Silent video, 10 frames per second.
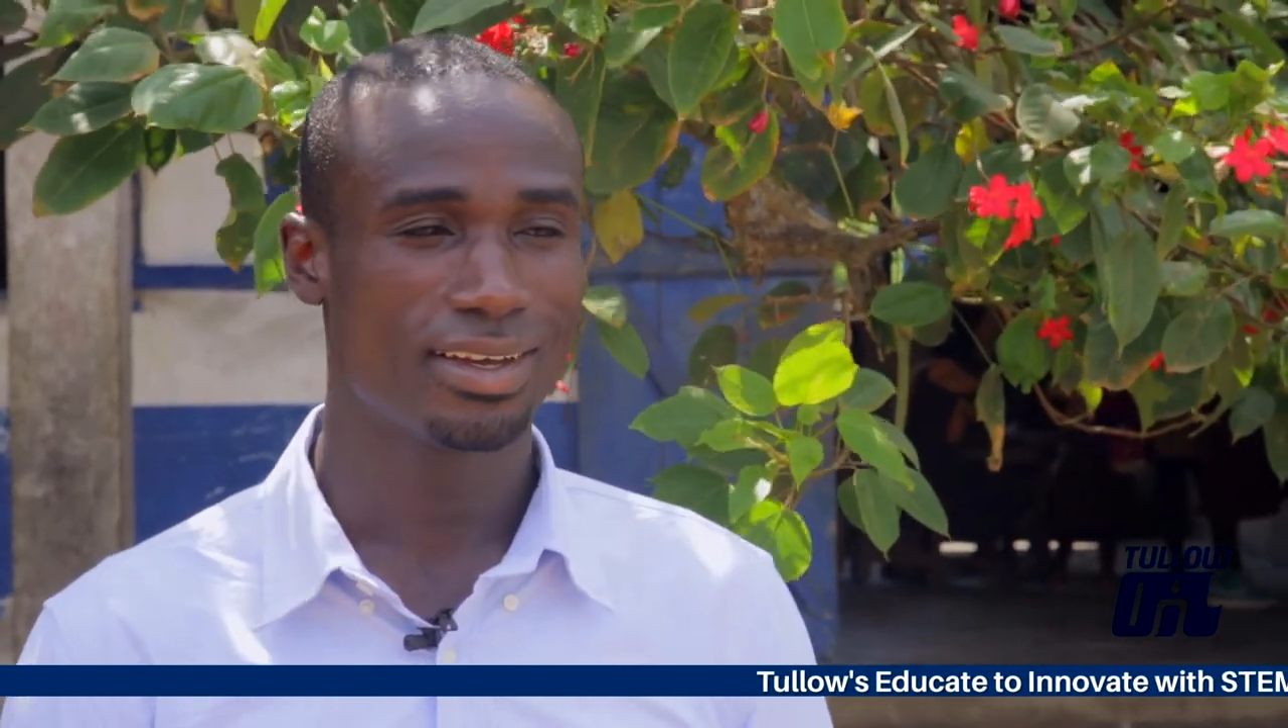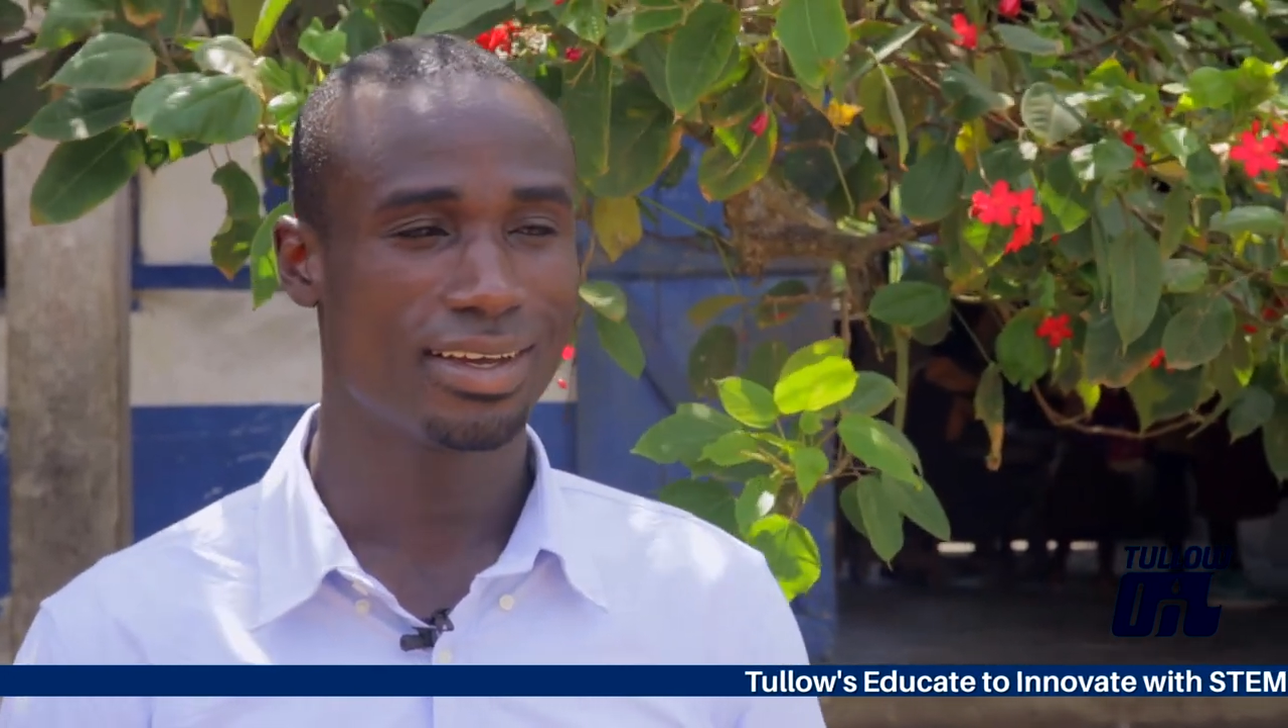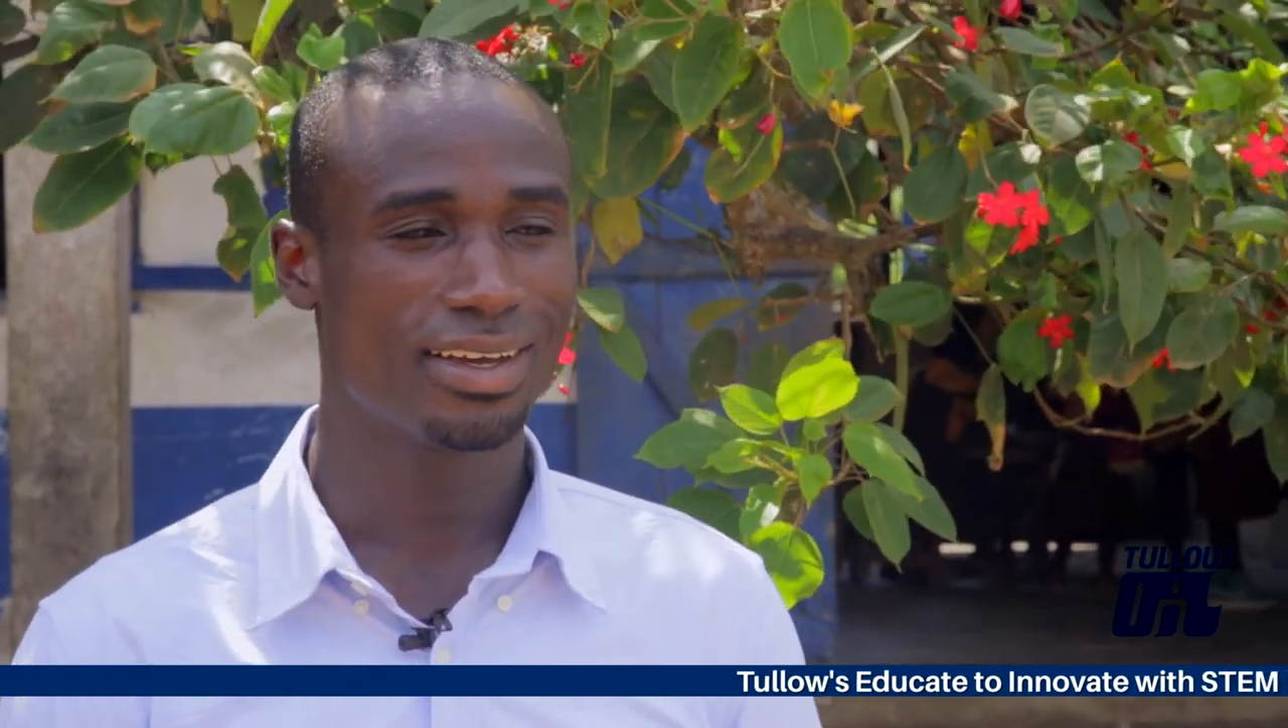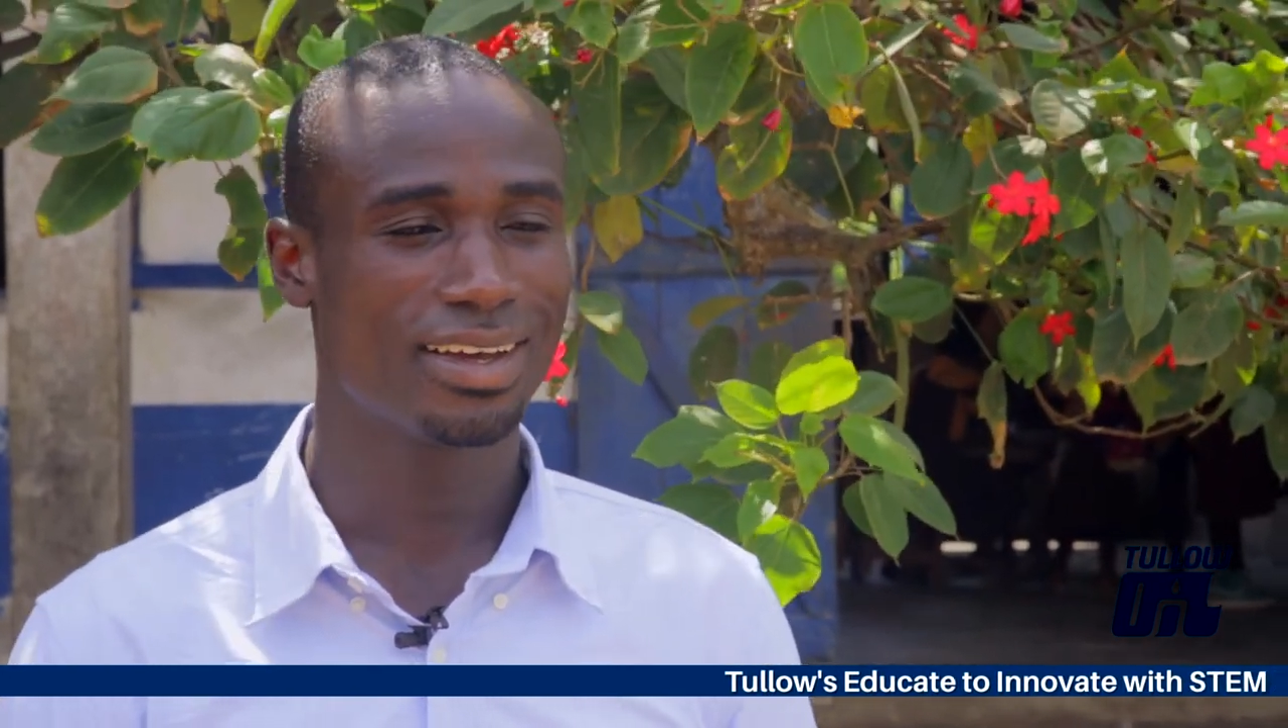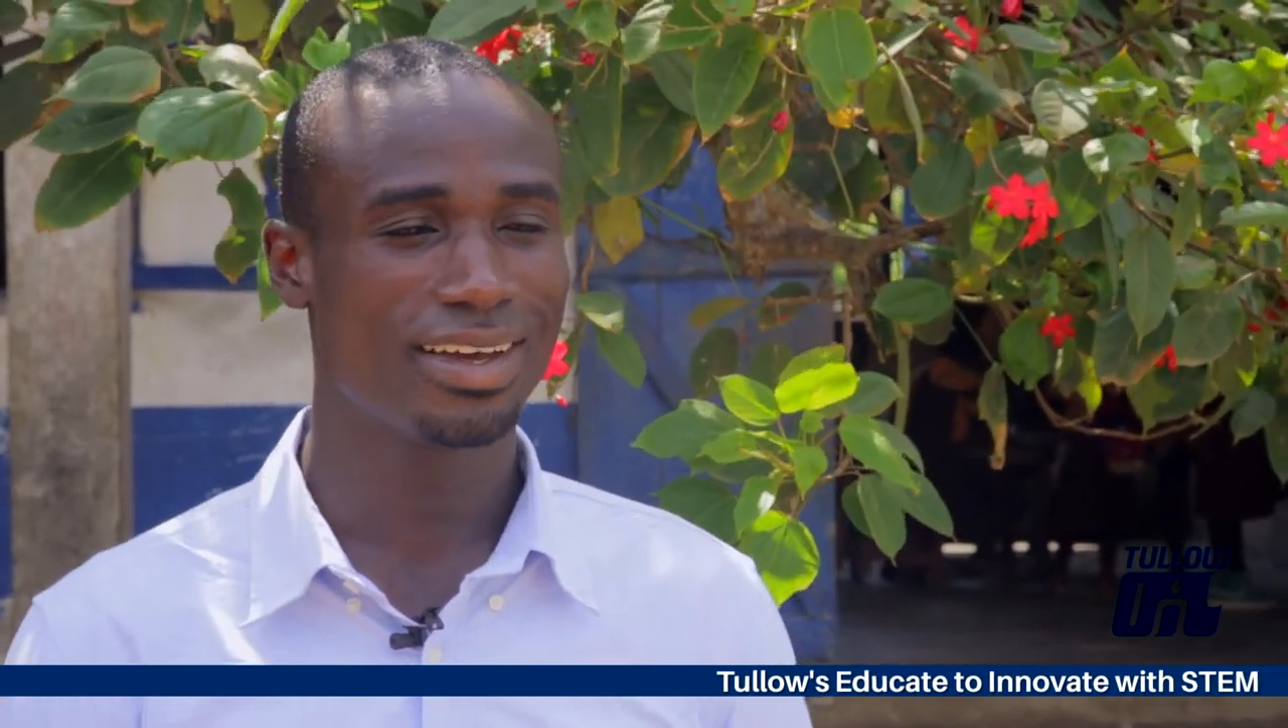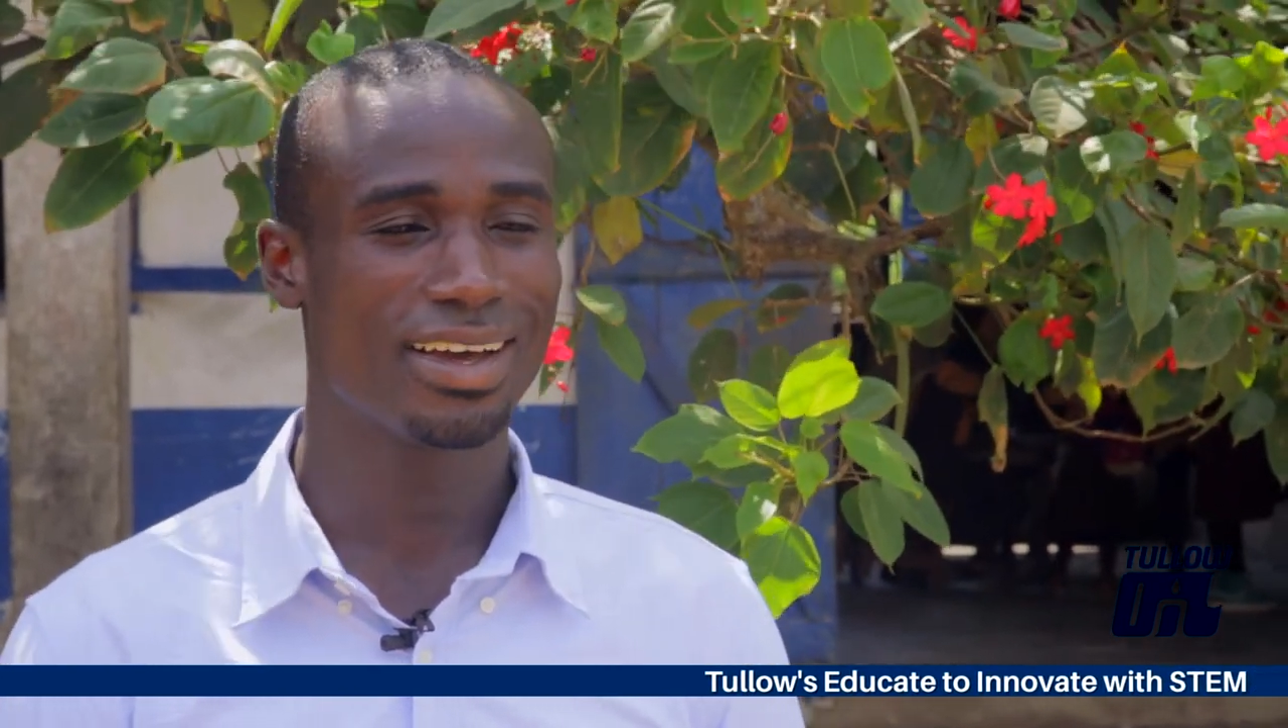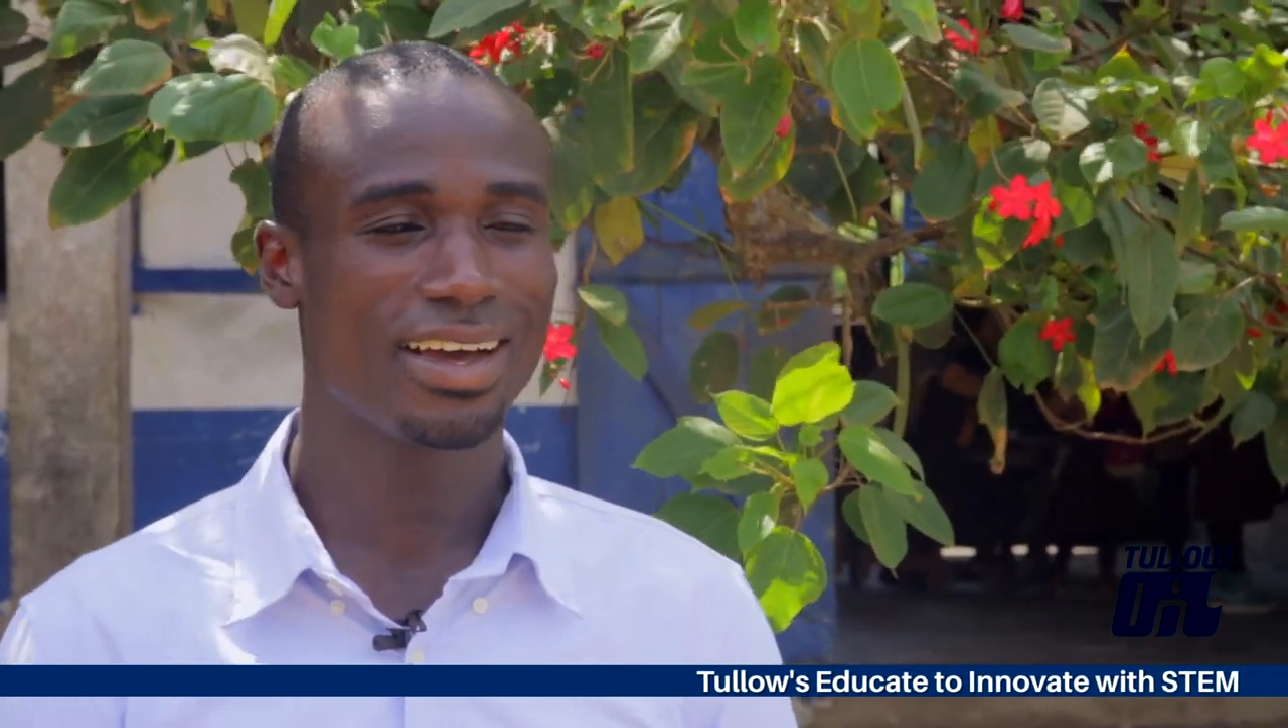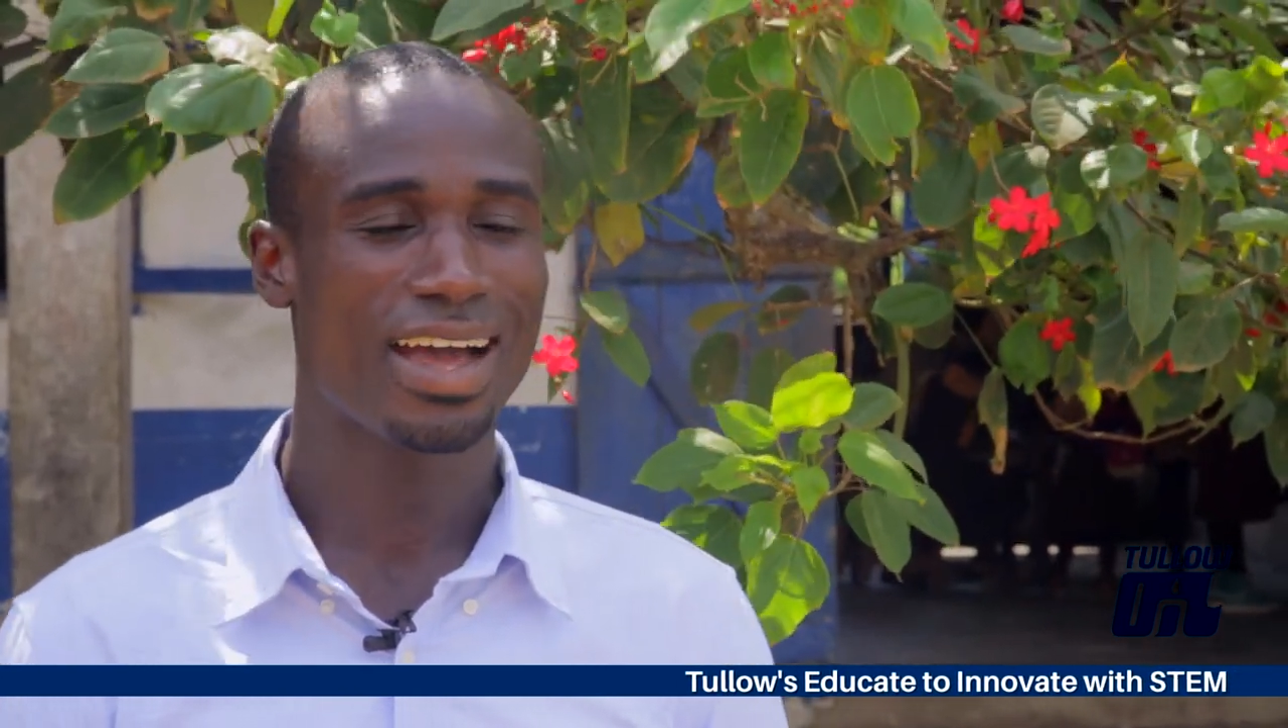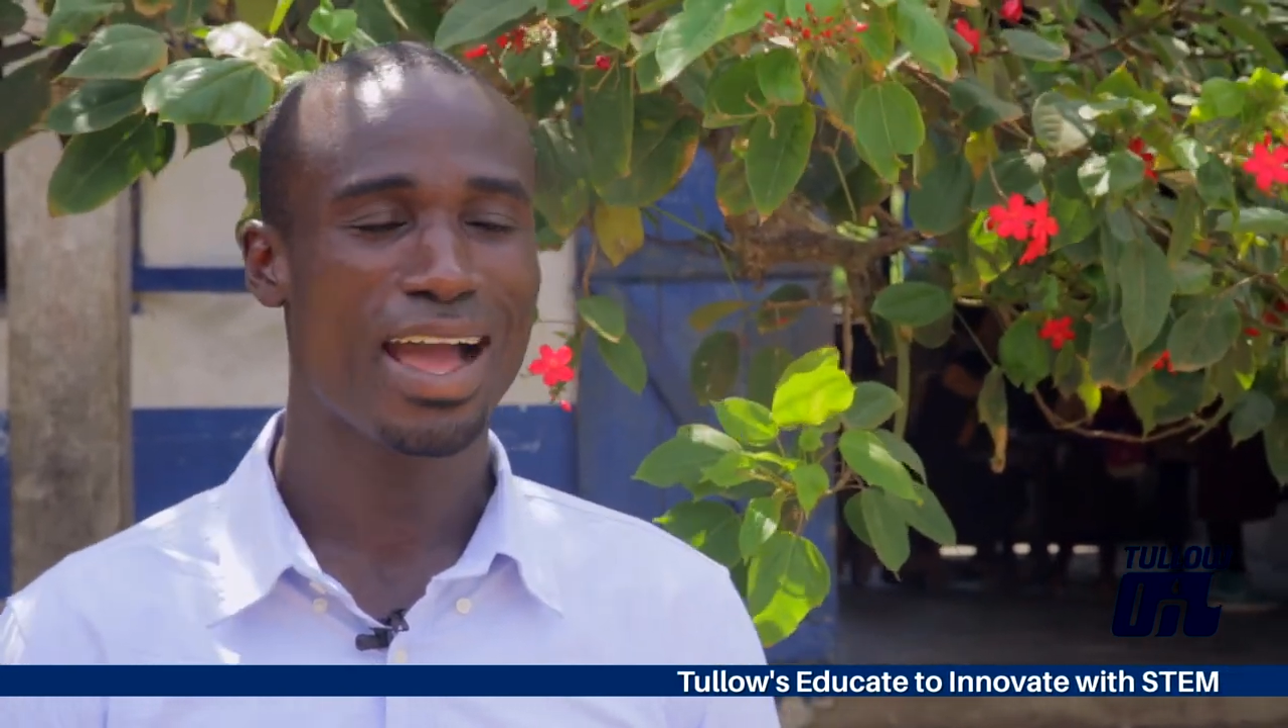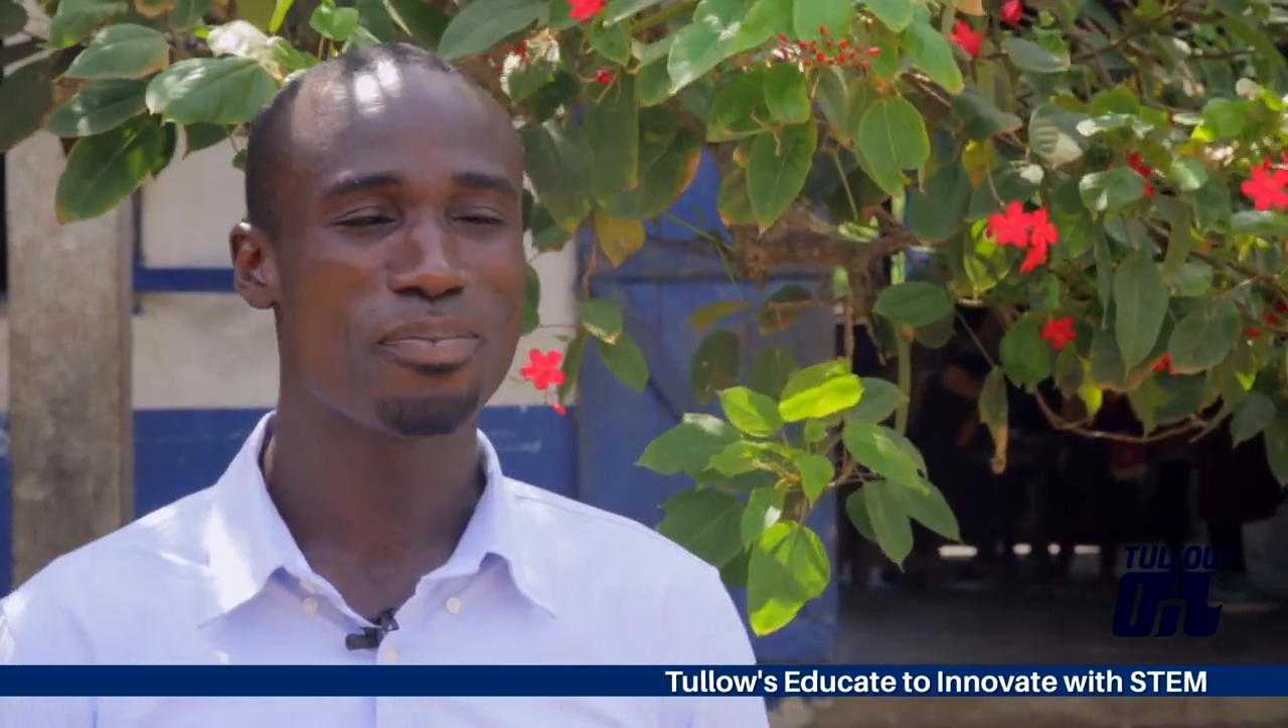
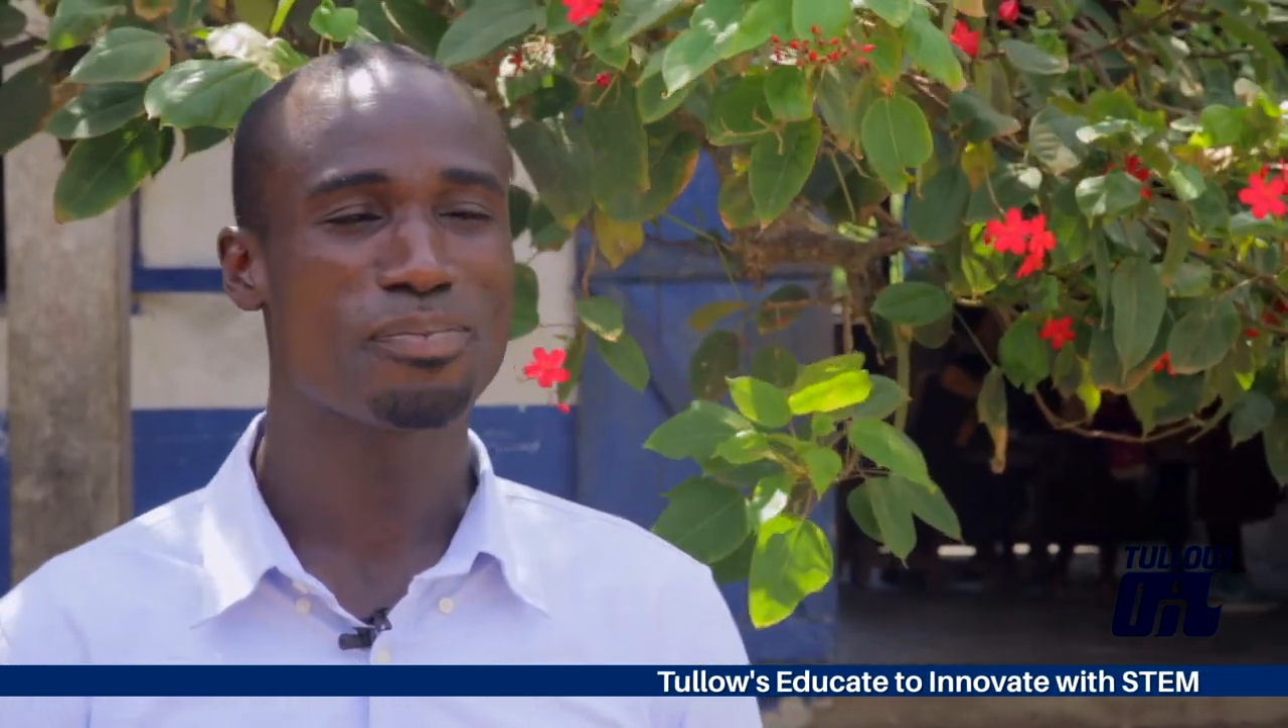Uh,